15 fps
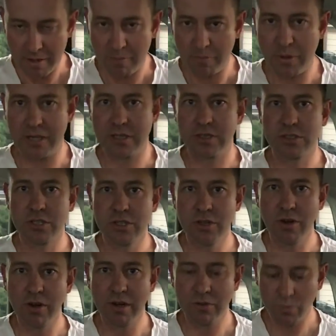But
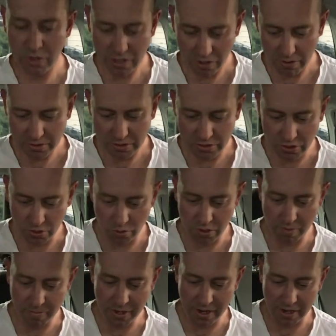tonight we're going to talk
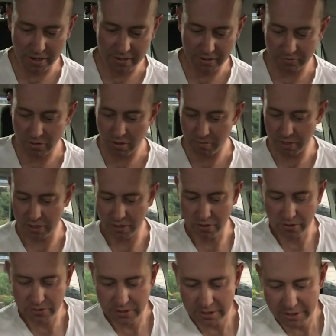about, and I've got my
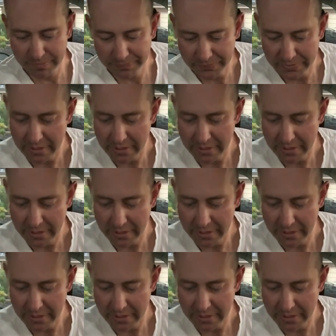notes here,